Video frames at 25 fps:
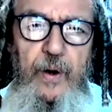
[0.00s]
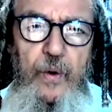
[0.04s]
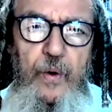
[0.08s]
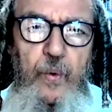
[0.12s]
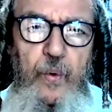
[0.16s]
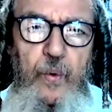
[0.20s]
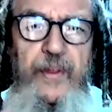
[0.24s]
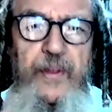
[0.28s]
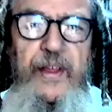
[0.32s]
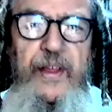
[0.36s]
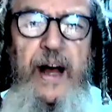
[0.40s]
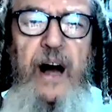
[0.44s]

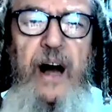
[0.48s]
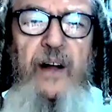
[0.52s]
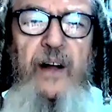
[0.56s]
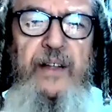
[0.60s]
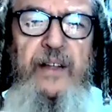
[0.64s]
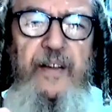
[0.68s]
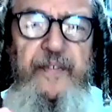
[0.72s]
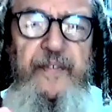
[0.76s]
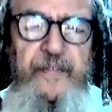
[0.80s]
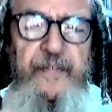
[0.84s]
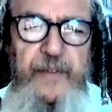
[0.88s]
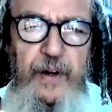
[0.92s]

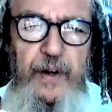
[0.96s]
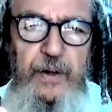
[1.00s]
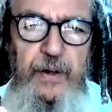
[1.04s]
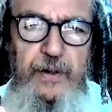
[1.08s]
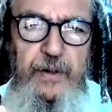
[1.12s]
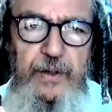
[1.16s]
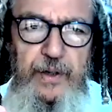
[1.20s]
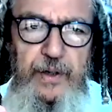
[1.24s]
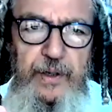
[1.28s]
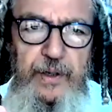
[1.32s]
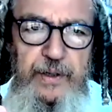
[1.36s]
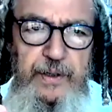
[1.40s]
without the
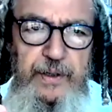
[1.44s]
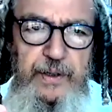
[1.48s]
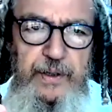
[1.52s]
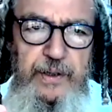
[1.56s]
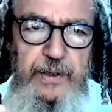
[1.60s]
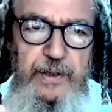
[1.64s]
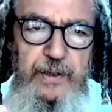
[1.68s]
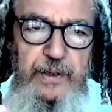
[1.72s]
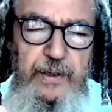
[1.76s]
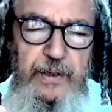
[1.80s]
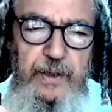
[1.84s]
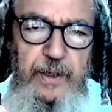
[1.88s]

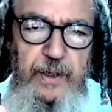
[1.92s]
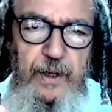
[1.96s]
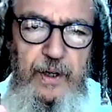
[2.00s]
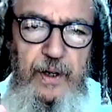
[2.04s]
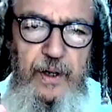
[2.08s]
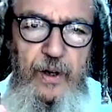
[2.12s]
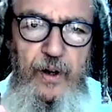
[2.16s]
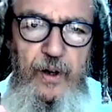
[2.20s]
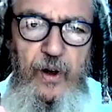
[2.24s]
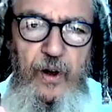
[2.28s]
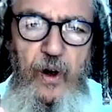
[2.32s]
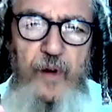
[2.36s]
filters
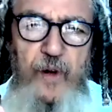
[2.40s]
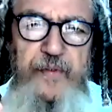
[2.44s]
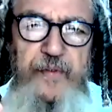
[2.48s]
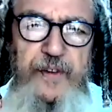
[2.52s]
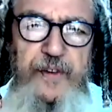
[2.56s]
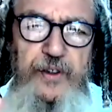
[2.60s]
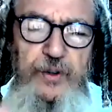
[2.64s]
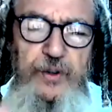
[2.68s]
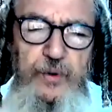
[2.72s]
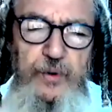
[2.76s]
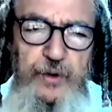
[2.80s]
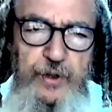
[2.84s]
of
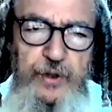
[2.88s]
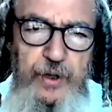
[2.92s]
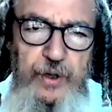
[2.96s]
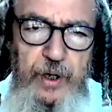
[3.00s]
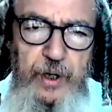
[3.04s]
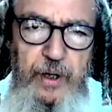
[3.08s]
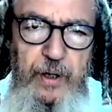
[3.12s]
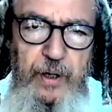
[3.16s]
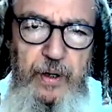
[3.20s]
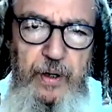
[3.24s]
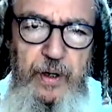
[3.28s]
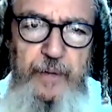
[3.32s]

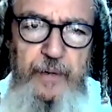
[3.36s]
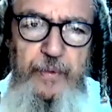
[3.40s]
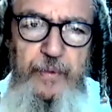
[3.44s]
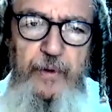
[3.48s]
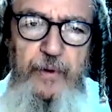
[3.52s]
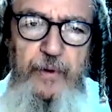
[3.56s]
kedusha and